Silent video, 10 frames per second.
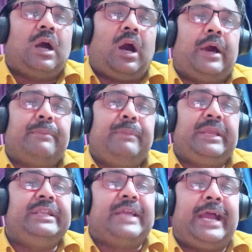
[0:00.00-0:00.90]
or
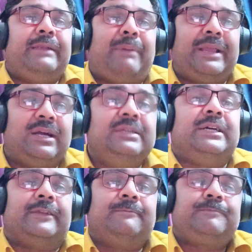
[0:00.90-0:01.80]
many died by
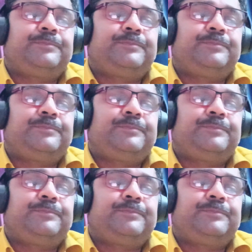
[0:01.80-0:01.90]
hunger.